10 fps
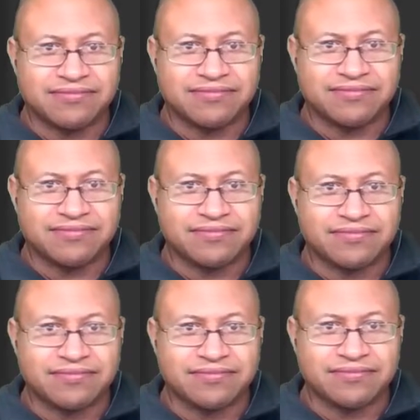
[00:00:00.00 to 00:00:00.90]

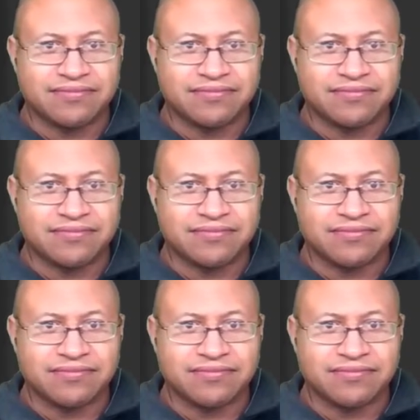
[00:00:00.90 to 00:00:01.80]

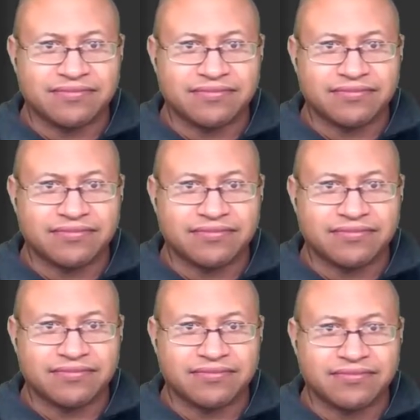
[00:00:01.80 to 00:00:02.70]

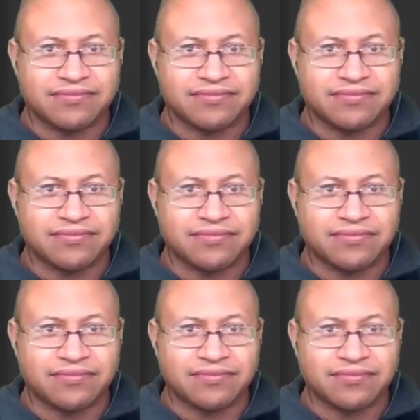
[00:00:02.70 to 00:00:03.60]

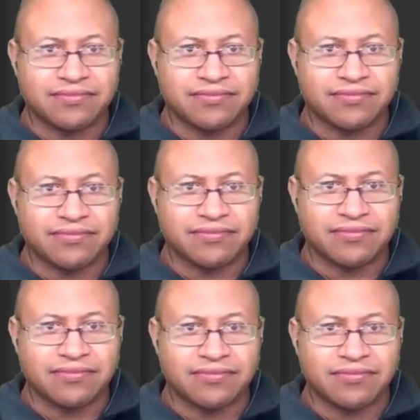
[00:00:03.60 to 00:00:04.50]

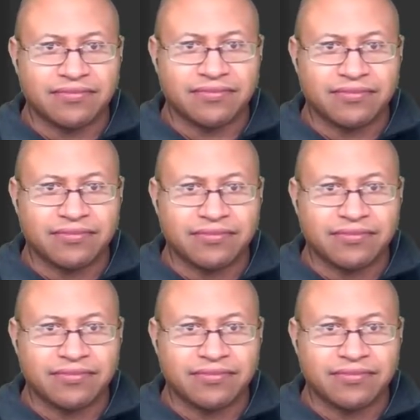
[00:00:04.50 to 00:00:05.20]
(no one is talking)